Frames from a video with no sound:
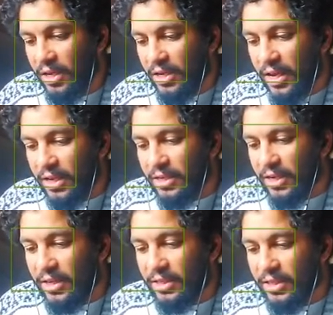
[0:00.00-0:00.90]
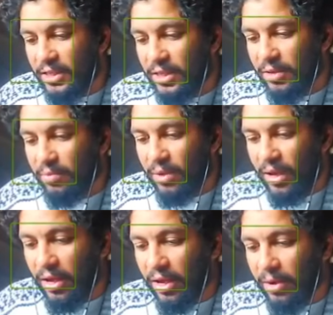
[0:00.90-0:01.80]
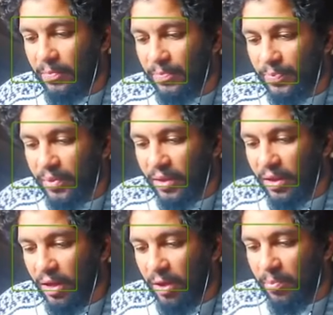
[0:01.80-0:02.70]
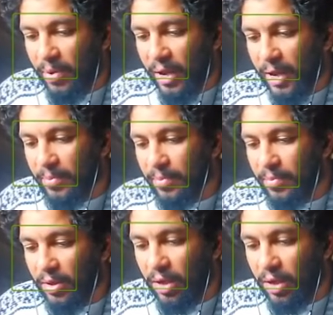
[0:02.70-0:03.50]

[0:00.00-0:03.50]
Yet did I see him, and Apame,